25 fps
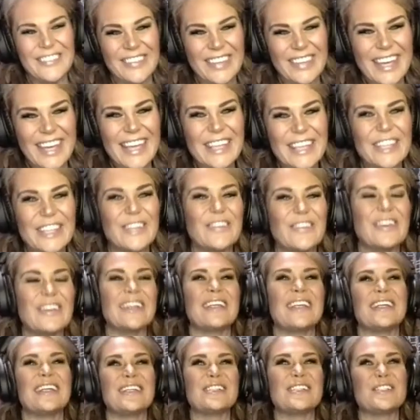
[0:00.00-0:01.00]

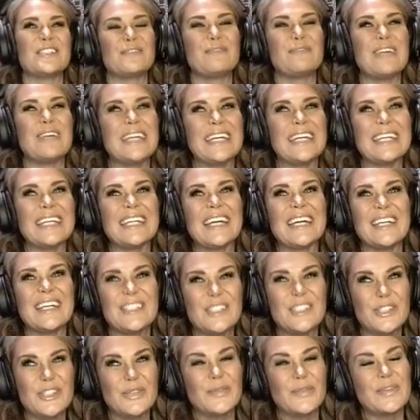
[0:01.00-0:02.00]
It has been
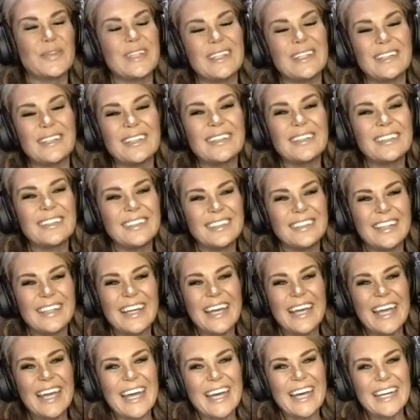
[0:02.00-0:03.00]
surreal,
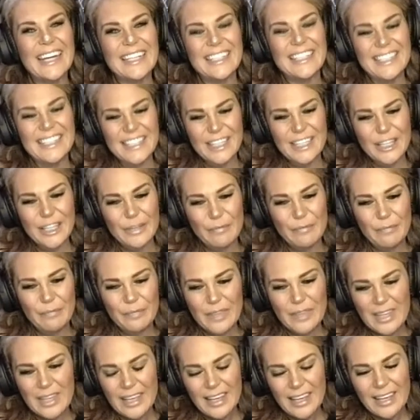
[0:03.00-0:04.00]
and
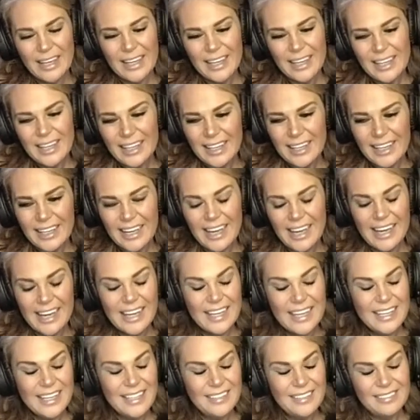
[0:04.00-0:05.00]

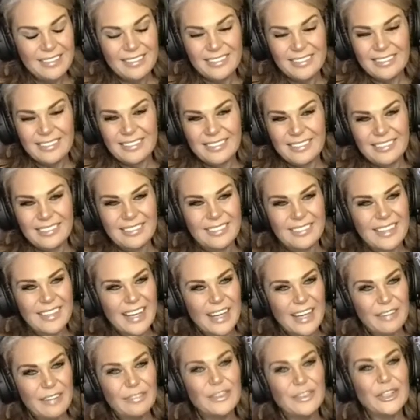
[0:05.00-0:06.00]

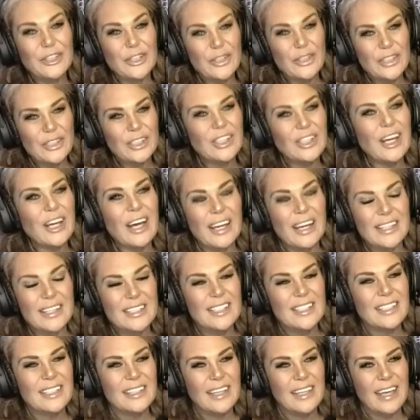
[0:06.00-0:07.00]
I've learned a
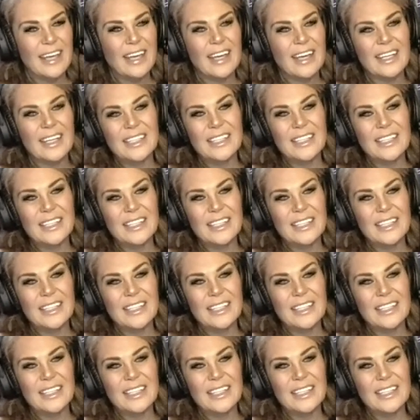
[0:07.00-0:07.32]
lot, and